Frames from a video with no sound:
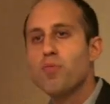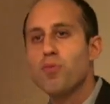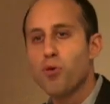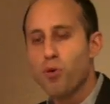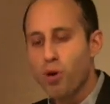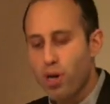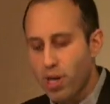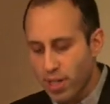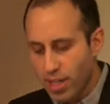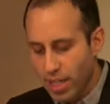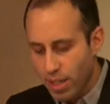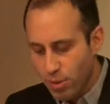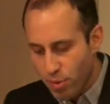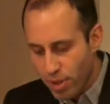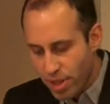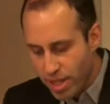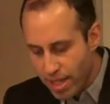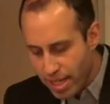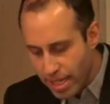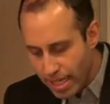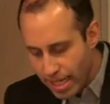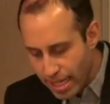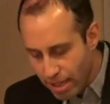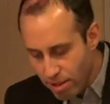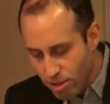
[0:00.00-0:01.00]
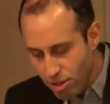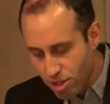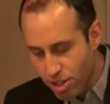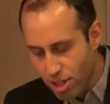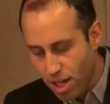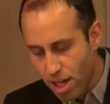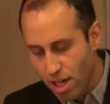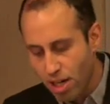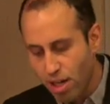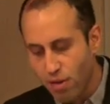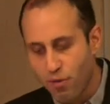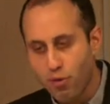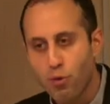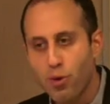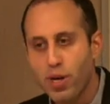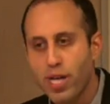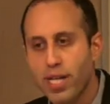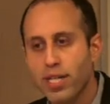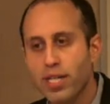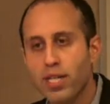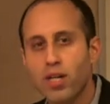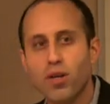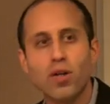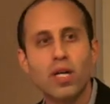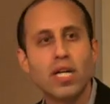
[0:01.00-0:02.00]
Moroccan within earshot of
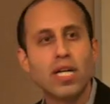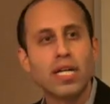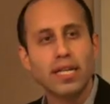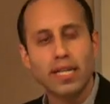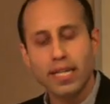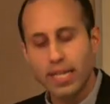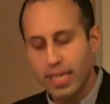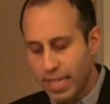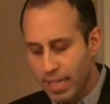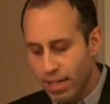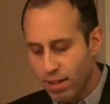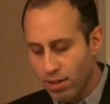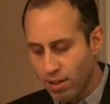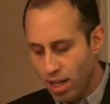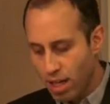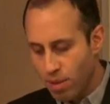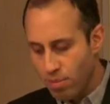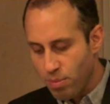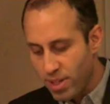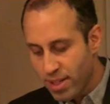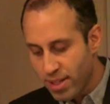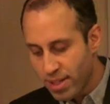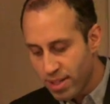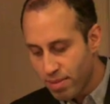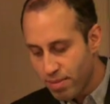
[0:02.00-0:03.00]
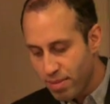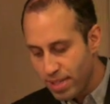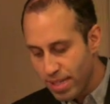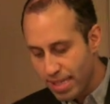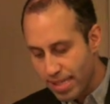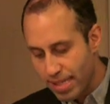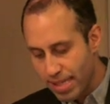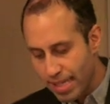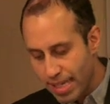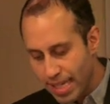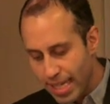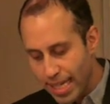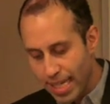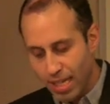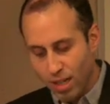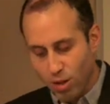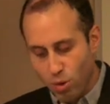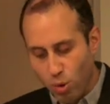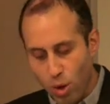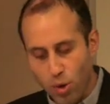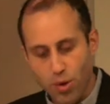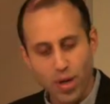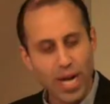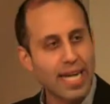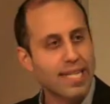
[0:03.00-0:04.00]
radio could hear a Maghribi singing,
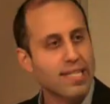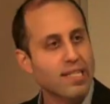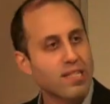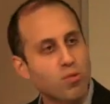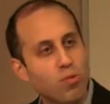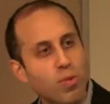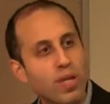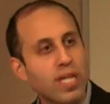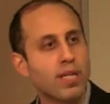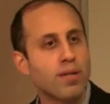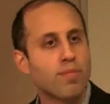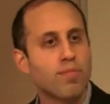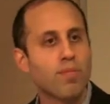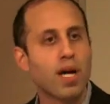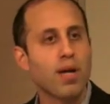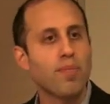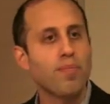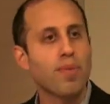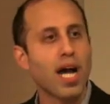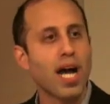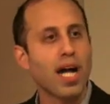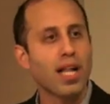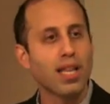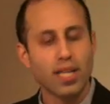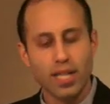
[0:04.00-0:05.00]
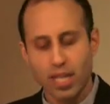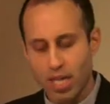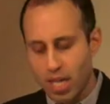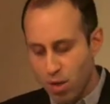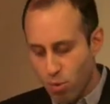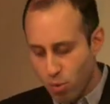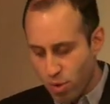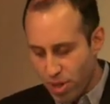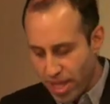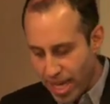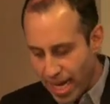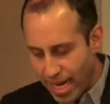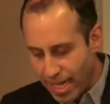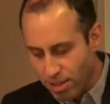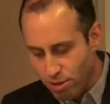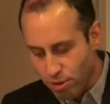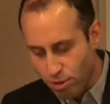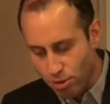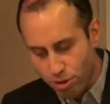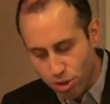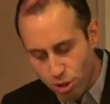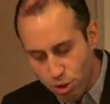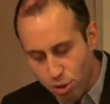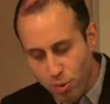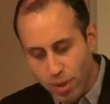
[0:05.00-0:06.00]
quote, I sweeten my palate with
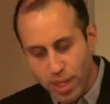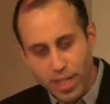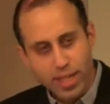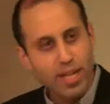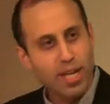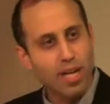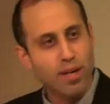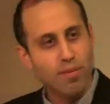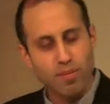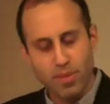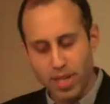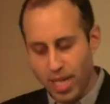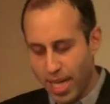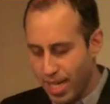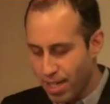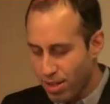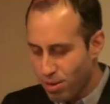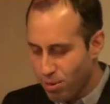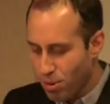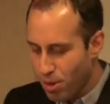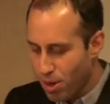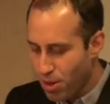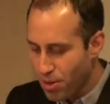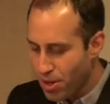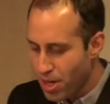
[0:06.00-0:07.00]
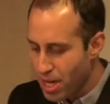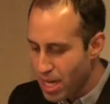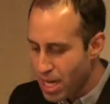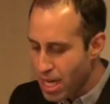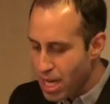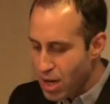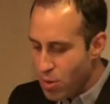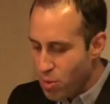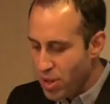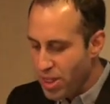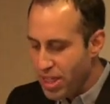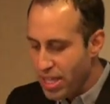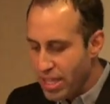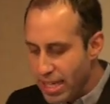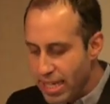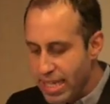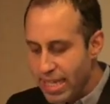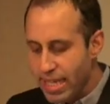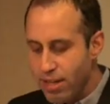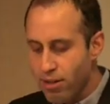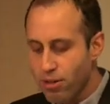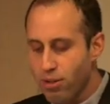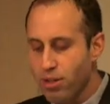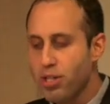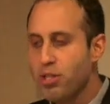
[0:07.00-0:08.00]
angel chewing gum, end quote, with the
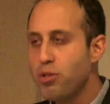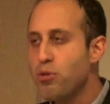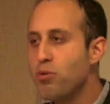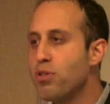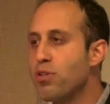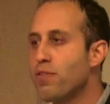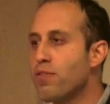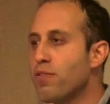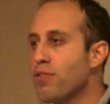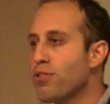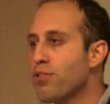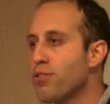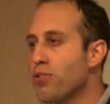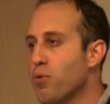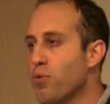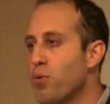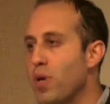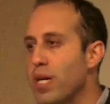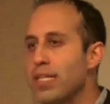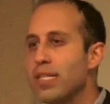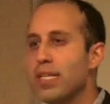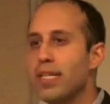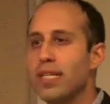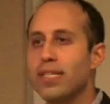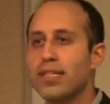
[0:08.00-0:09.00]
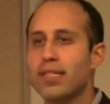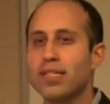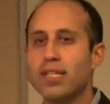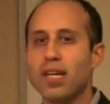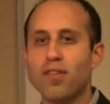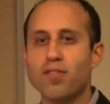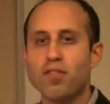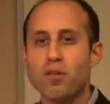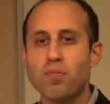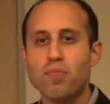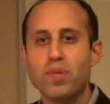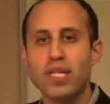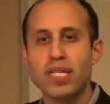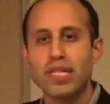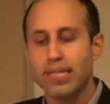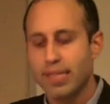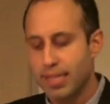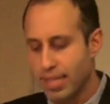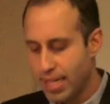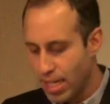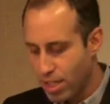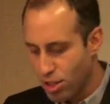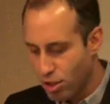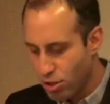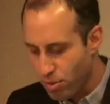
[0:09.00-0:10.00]
near universal resonance of the
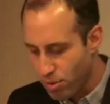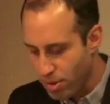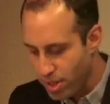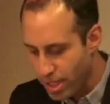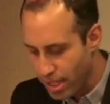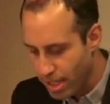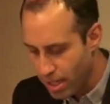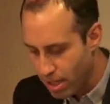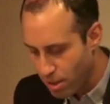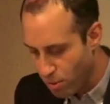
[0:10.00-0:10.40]
mid-century